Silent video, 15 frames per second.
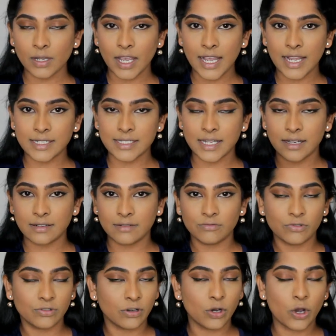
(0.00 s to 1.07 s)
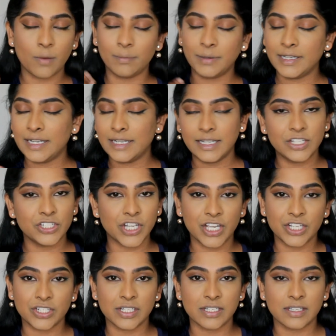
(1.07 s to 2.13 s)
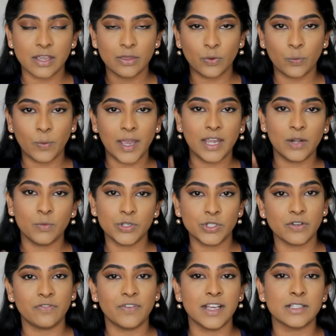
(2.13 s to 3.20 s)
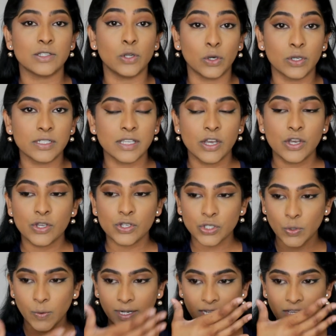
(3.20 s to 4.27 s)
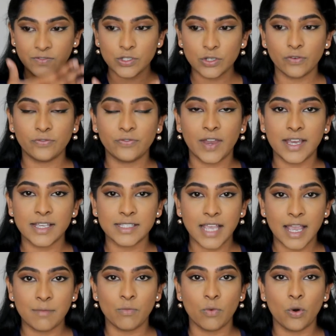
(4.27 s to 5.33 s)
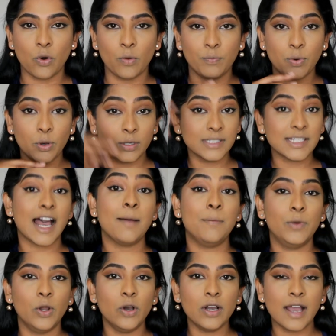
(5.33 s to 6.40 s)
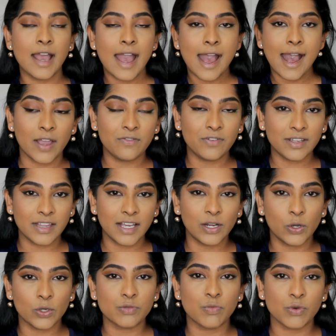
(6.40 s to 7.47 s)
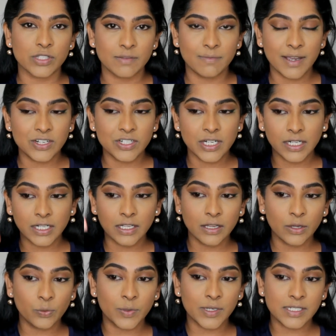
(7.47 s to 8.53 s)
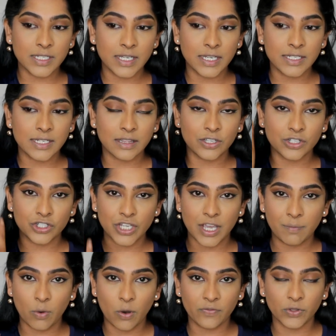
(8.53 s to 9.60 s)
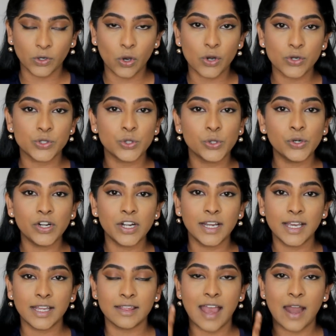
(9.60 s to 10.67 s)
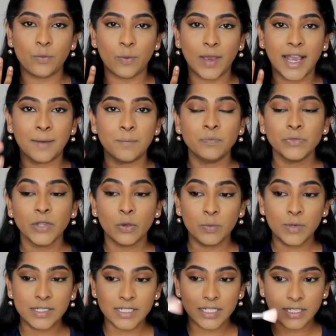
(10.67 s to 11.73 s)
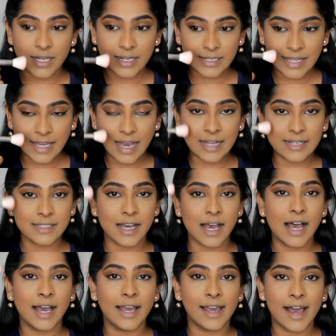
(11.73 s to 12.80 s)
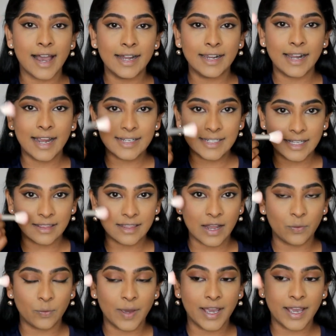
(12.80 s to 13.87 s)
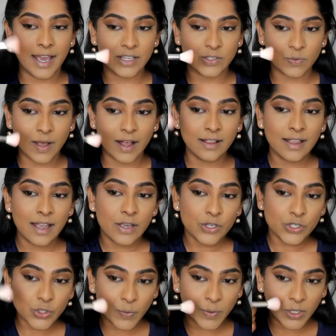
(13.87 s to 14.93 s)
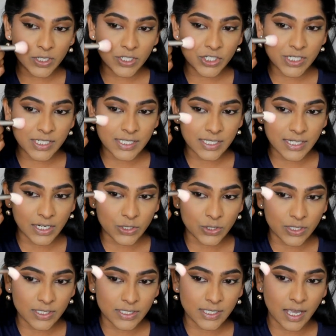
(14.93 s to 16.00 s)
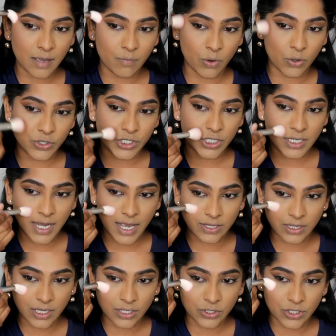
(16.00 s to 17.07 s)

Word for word: it completely changes the way in which your face looks. So it gives your face a more pulled up look. Everything looks more symmetrical. We did the shape of the contouring in that way. We did the under eye highlight in that way as well. So we're going to just stick to the same motion and then